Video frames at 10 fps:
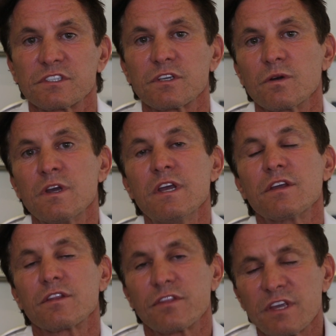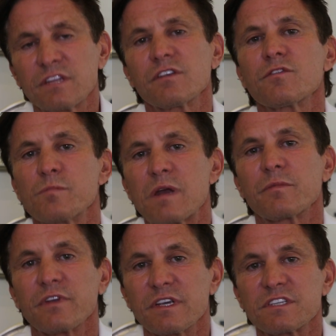So the thing to
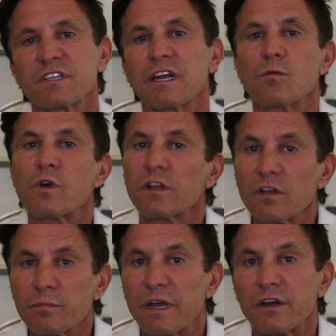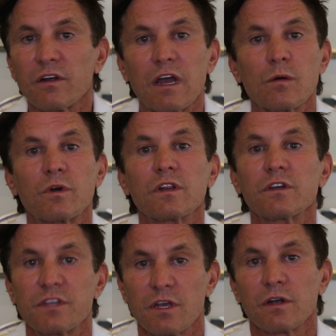remember is that I want to look better, I want to
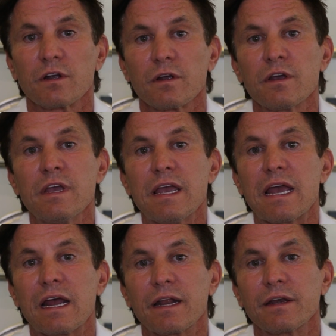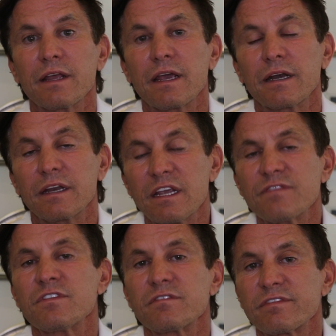look younger, and, and
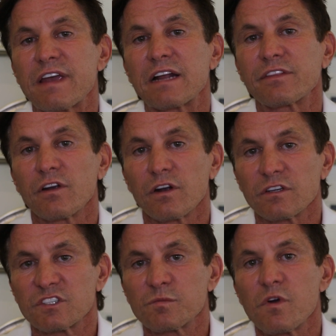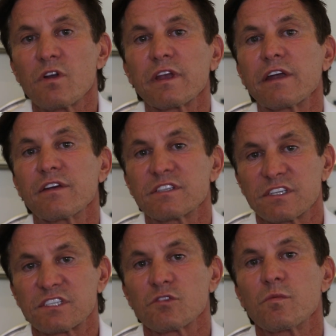if in fact there are small areas
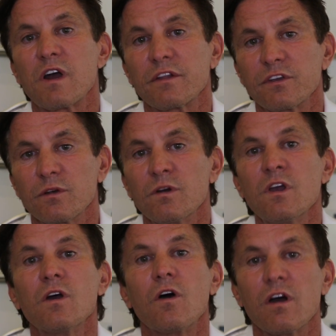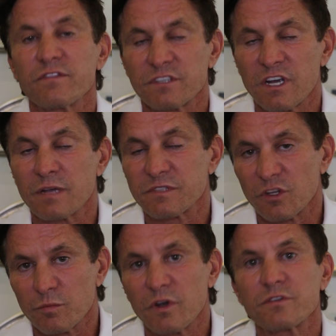that still bother you, oftentimes a
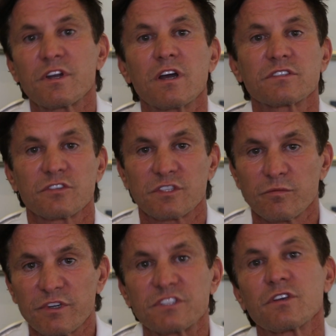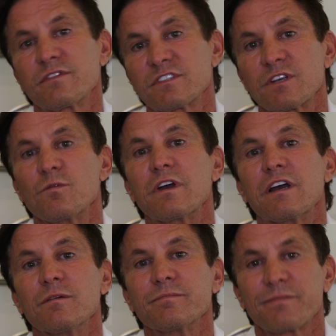little Botox or some resurfacing will
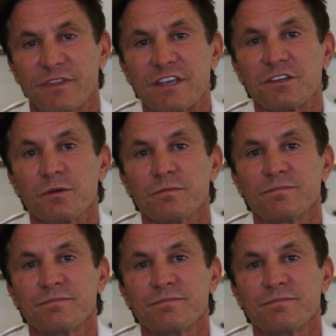help. Thank you.